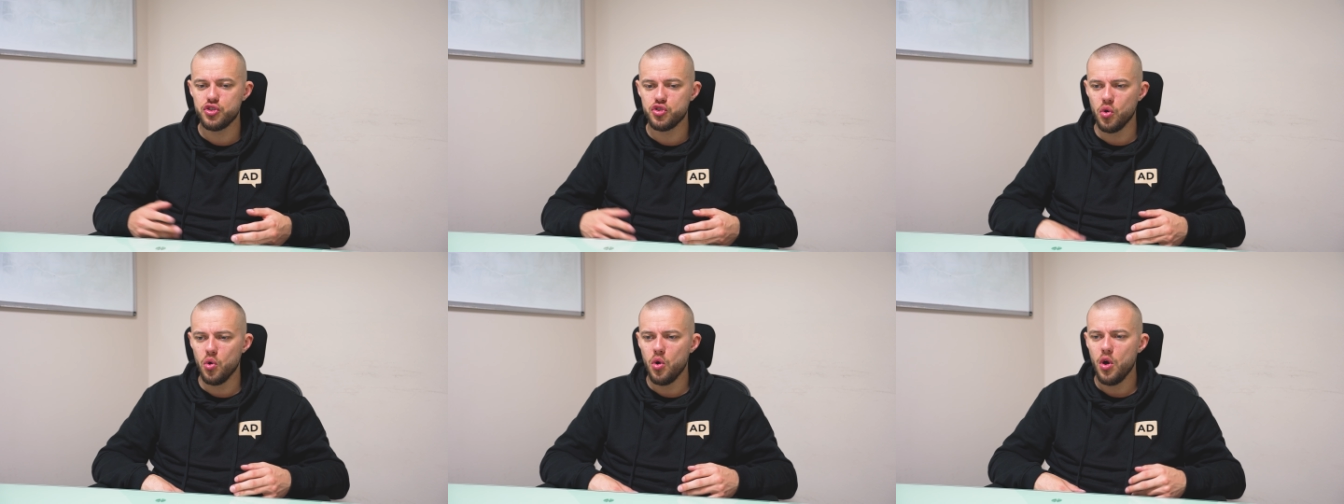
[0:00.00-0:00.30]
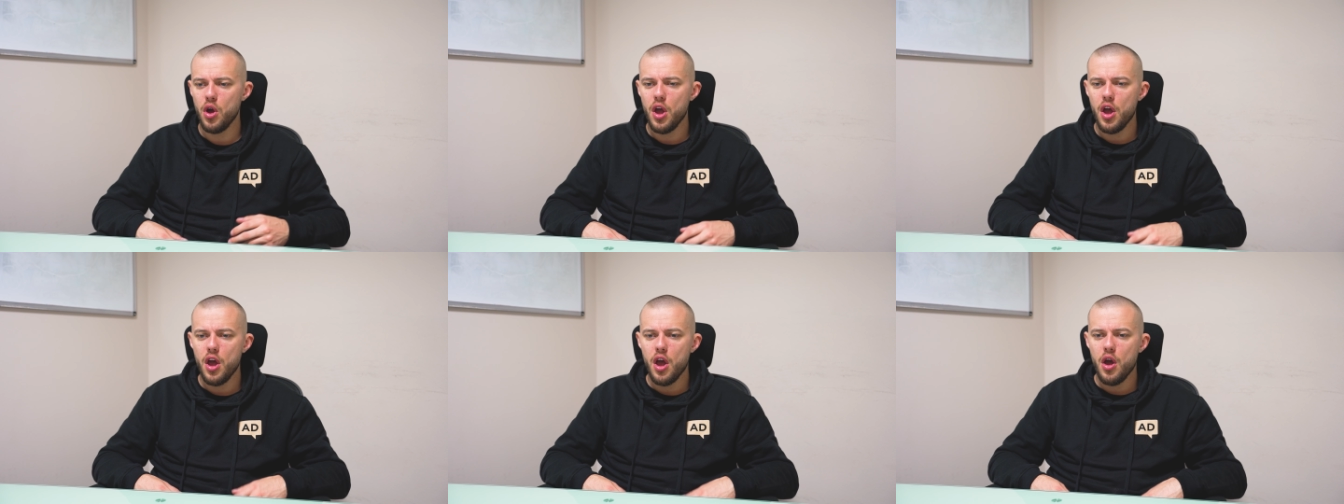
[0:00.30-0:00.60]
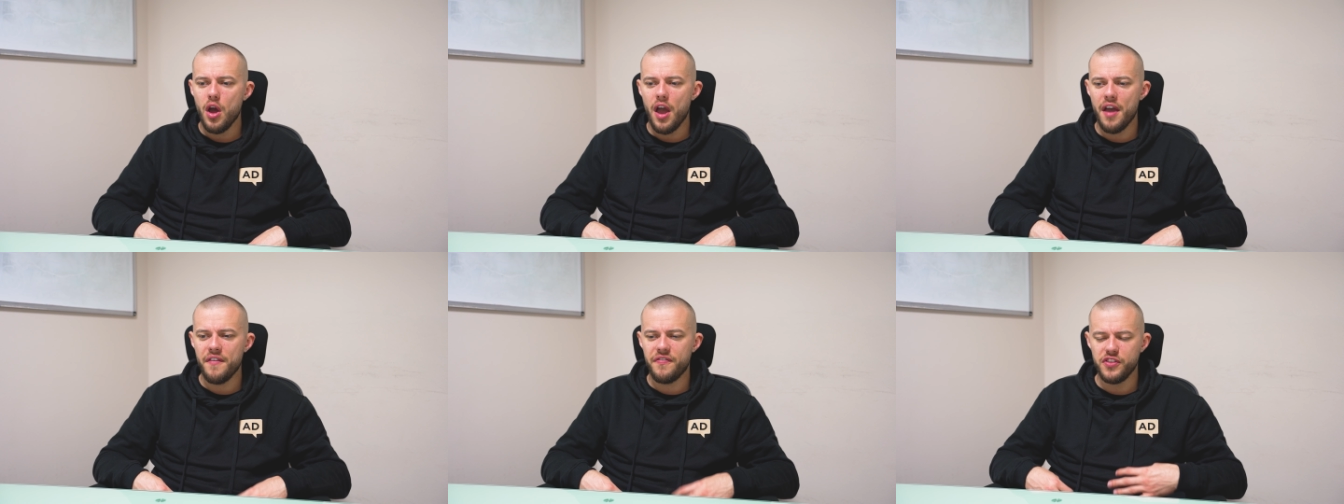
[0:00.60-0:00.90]
So
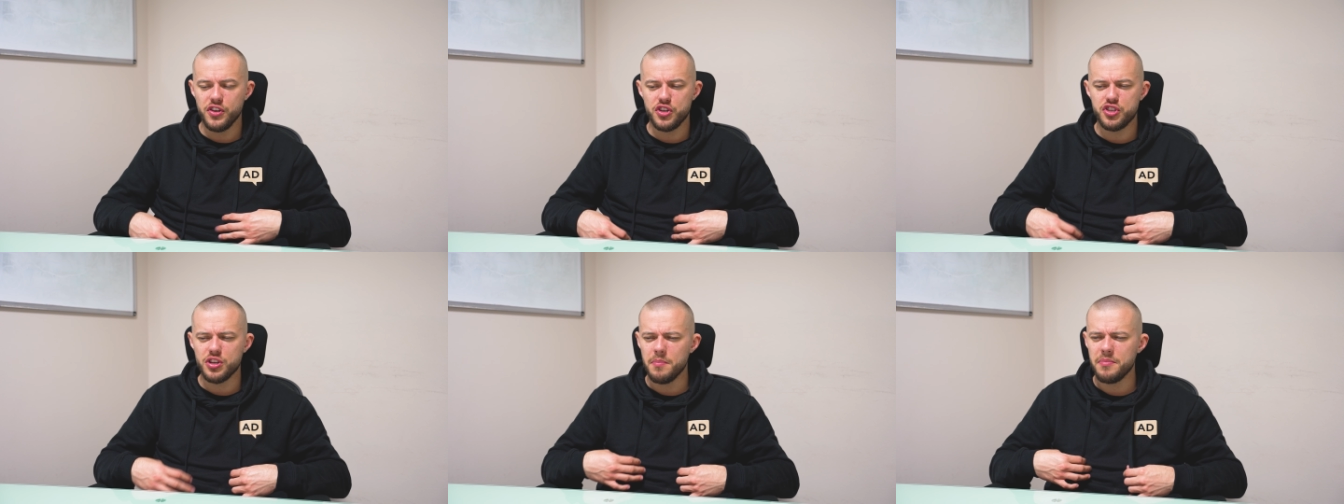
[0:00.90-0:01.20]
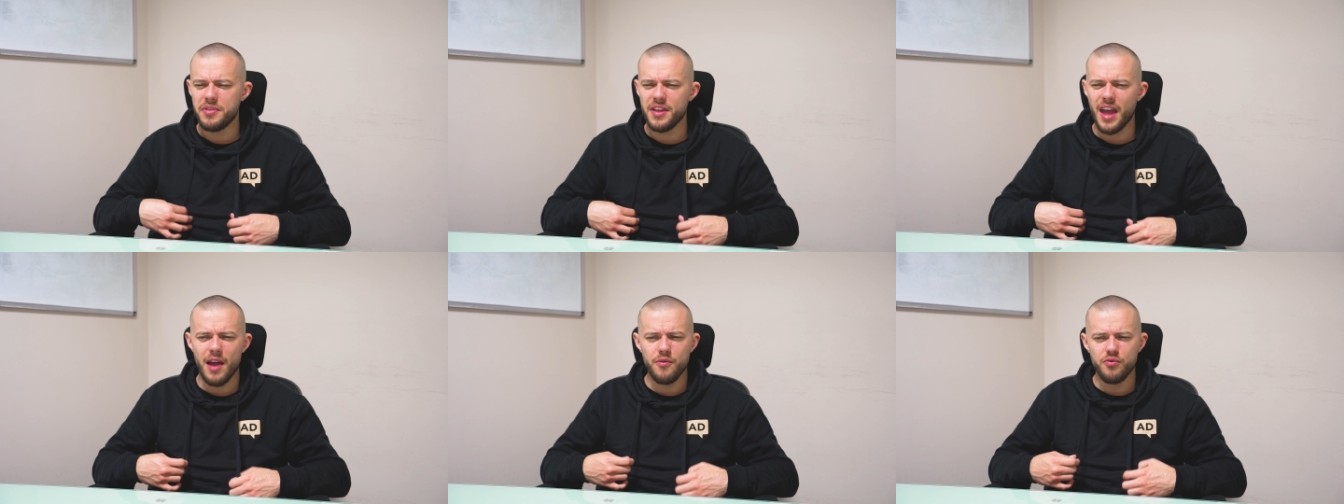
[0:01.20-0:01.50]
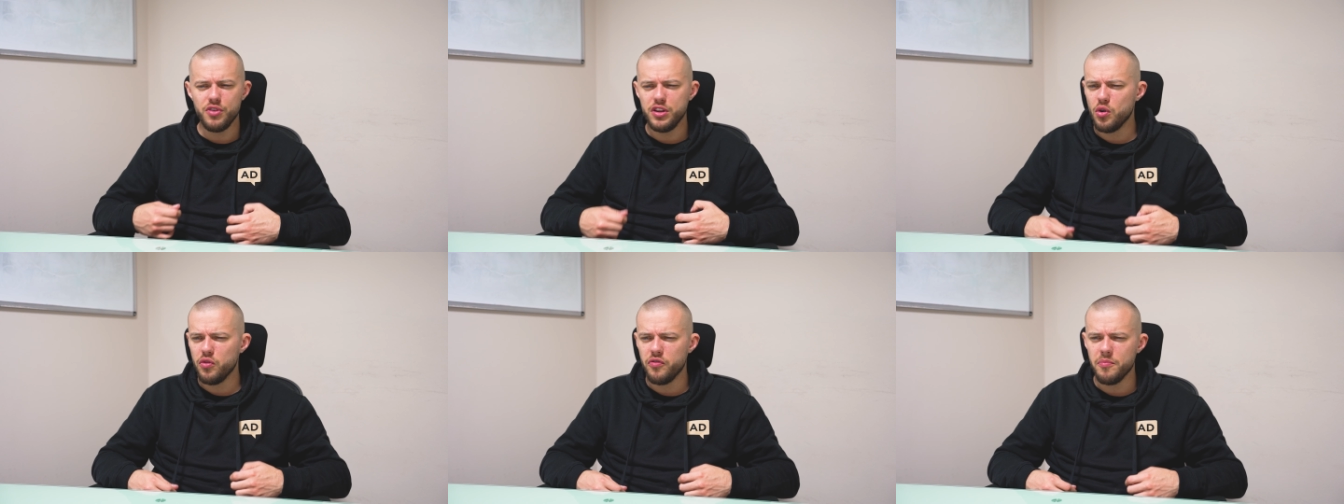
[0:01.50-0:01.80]
if there's something I
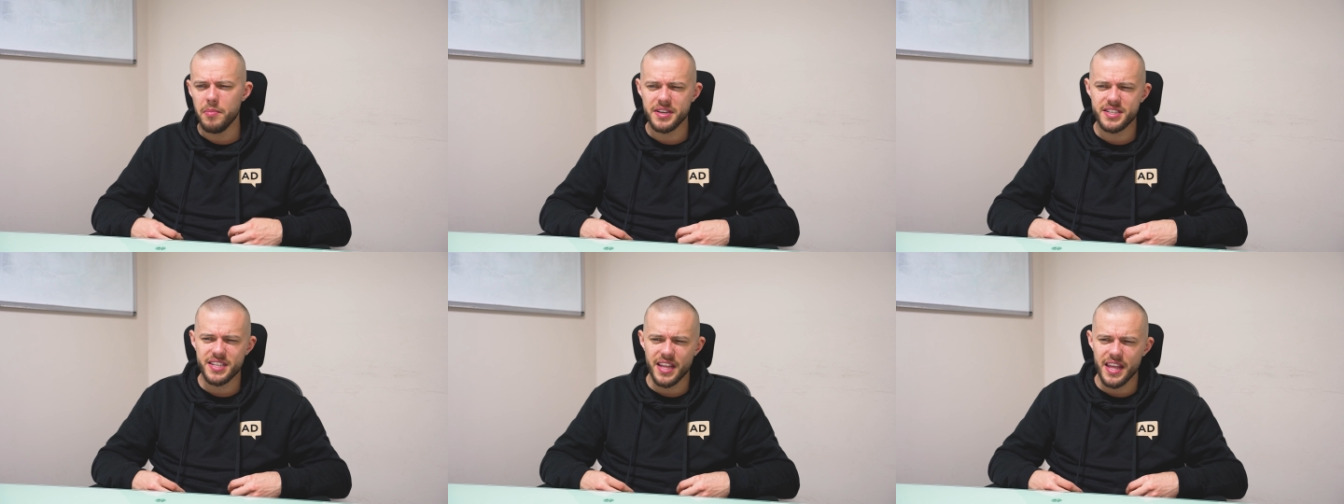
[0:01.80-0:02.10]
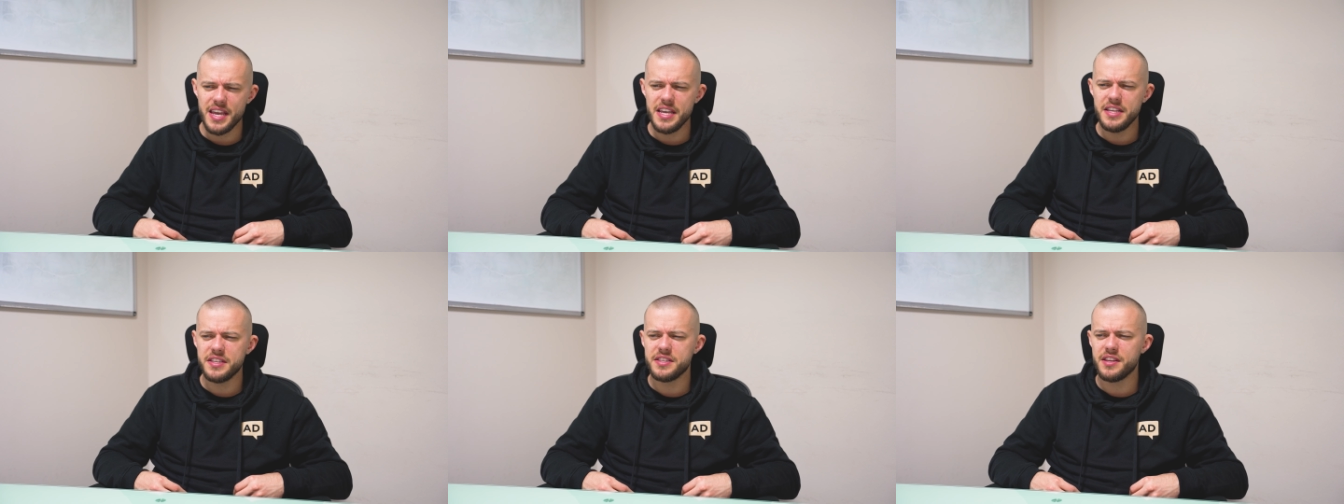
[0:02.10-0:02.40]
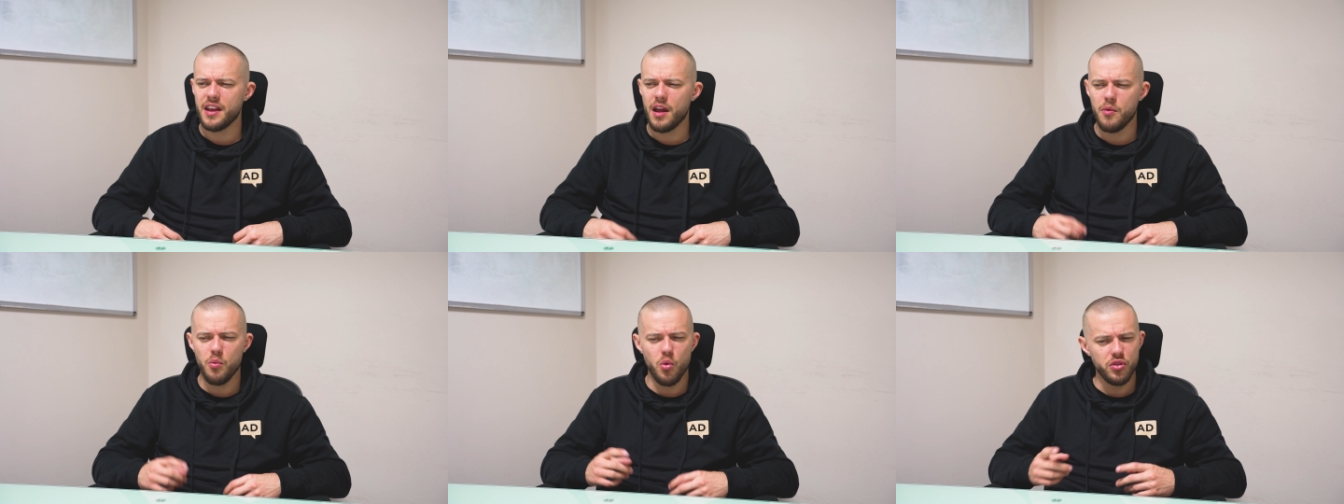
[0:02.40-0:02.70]
read over my slides
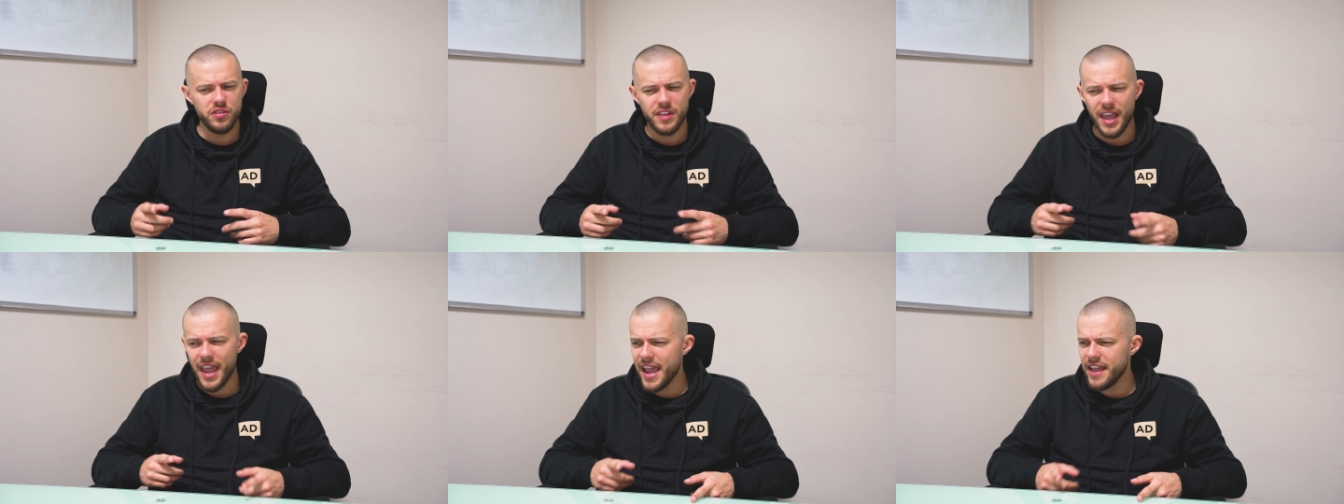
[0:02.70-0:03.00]
and I want to